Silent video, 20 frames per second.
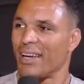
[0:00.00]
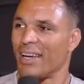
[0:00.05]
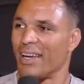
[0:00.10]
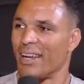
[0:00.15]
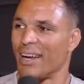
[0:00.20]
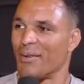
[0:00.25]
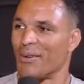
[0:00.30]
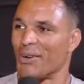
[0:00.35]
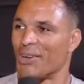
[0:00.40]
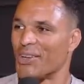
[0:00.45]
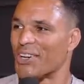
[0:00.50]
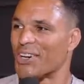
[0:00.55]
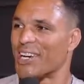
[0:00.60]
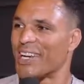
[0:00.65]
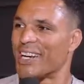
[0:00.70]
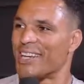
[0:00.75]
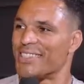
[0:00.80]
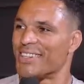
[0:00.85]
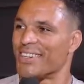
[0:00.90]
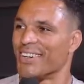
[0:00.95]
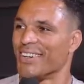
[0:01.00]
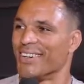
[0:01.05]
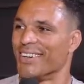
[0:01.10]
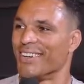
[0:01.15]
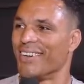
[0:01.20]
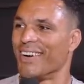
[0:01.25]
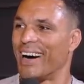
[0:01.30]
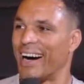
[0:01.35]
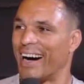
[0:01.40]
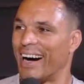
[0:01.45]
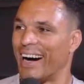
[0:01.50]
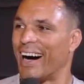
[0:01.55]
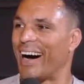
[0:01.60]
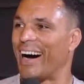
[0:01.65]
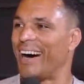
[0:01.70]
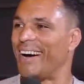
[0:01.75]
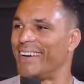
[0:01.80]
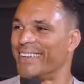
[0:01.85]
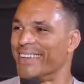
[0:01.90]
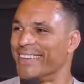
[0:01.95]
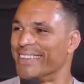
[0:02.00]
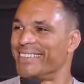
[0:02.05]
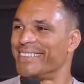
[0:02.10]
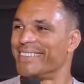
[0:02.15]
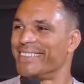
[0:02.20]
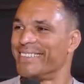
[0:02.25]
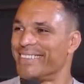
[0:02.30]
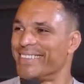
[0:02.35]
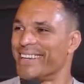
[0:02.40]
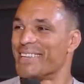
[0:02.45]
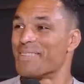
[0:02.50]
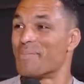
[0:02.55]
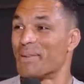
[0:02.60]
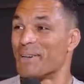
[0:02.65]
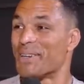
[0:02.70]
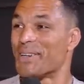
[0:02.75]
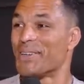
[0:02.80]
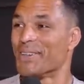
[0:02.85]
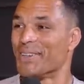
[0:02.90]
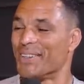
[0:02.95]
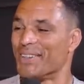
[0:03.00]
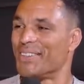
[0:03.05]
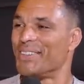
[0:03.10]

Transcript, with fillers: And I remember looking at you going, wow. That's it was like cool.